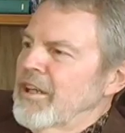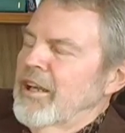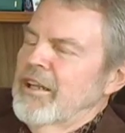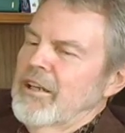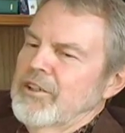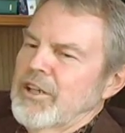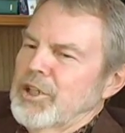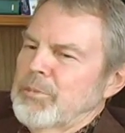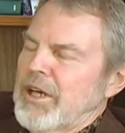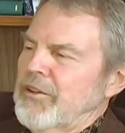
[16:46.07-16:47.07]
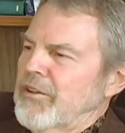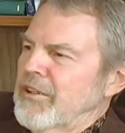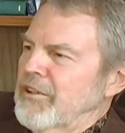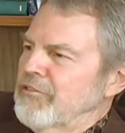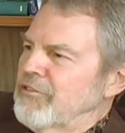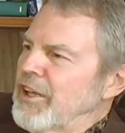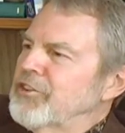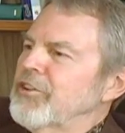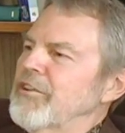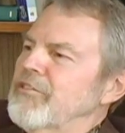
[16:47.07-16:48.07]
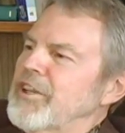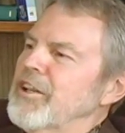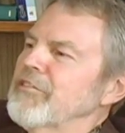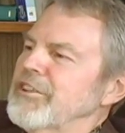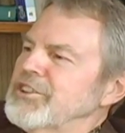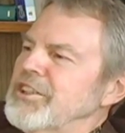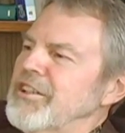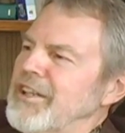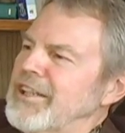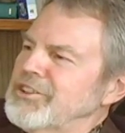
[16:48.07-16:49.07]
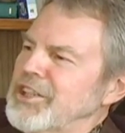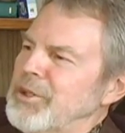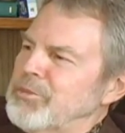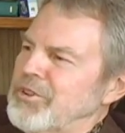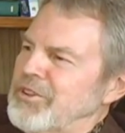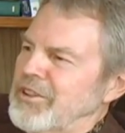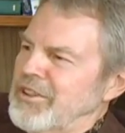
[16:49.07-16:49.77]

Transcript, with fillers: And I talk about the inventor of television in that chapter.